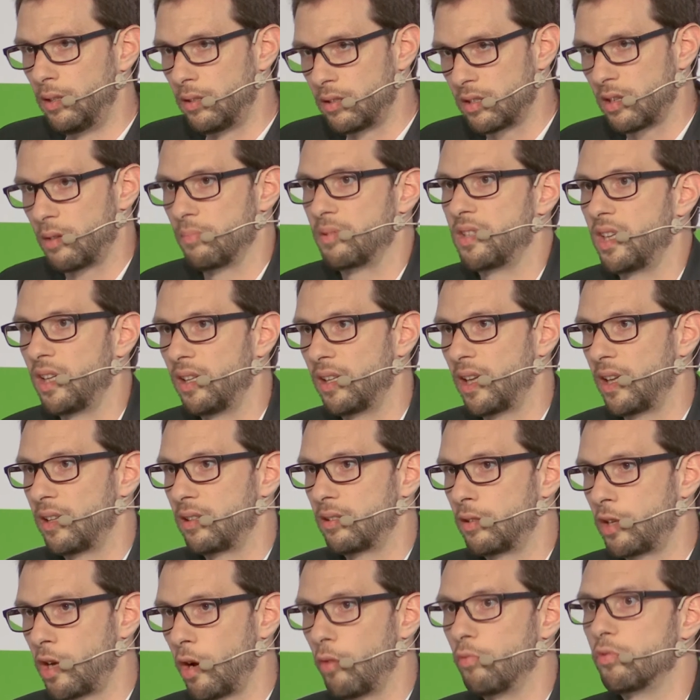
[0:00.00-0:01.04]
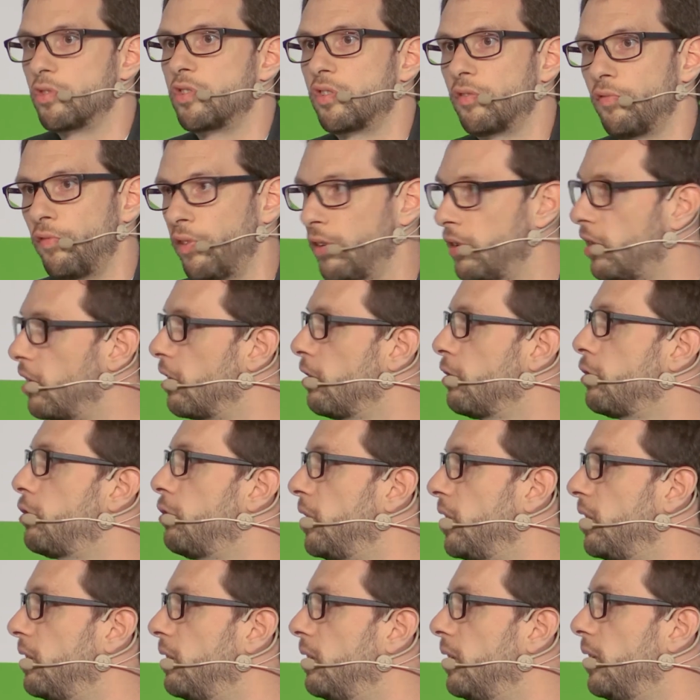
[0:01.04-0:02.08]
something that counts for the
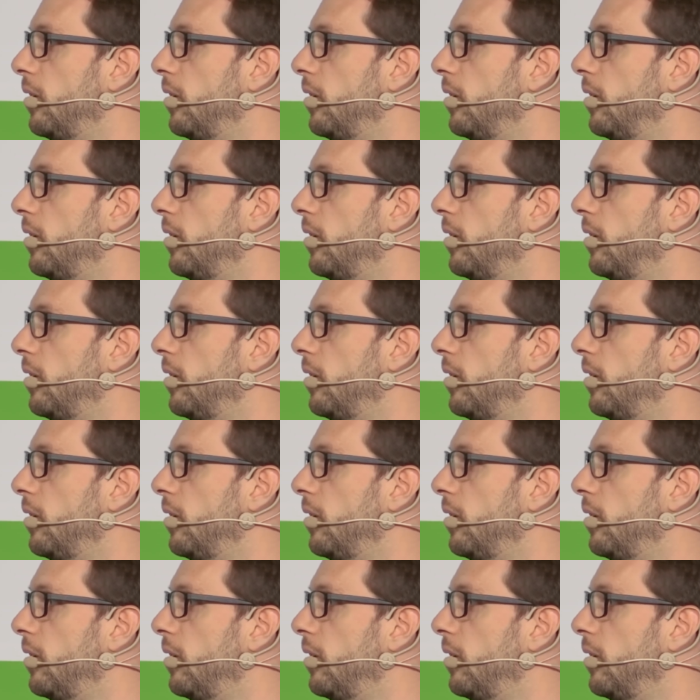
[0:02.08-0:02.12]
country.